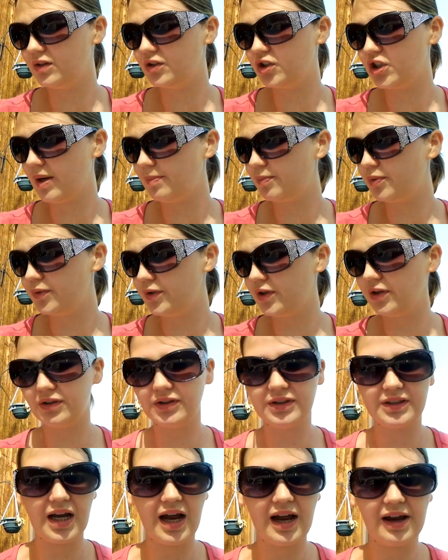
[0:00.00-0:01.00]
shampoo your
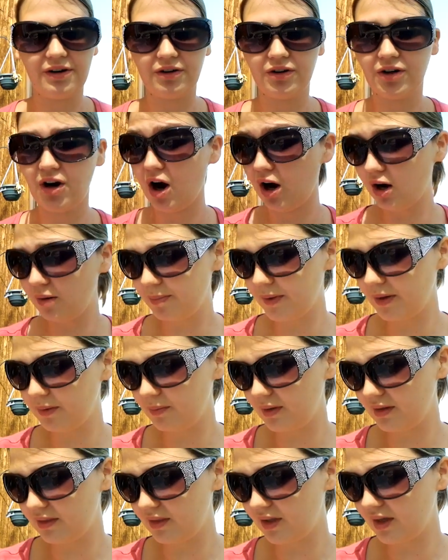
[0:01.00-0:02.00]
entire carpet
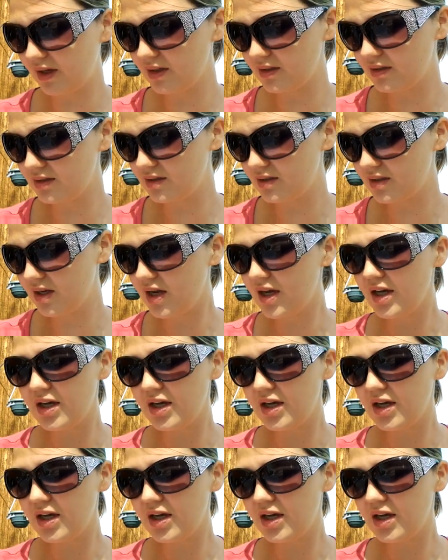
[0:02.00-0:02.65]
with it.